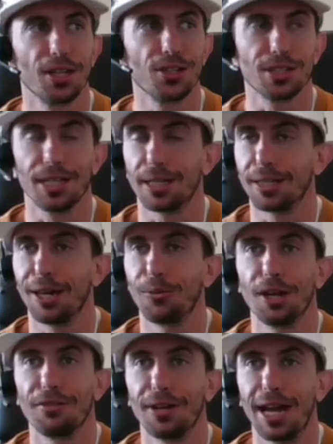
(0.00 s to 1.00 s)
and just like let
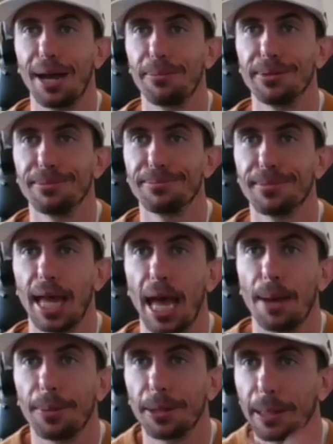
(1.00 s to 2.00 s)
whatever happen
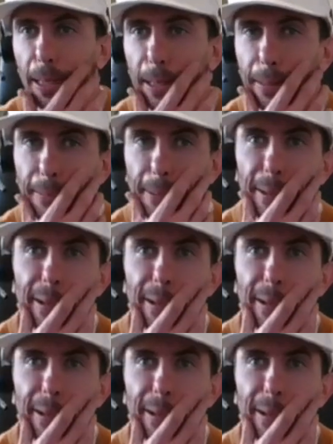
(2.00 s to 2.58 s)
happen, kind of.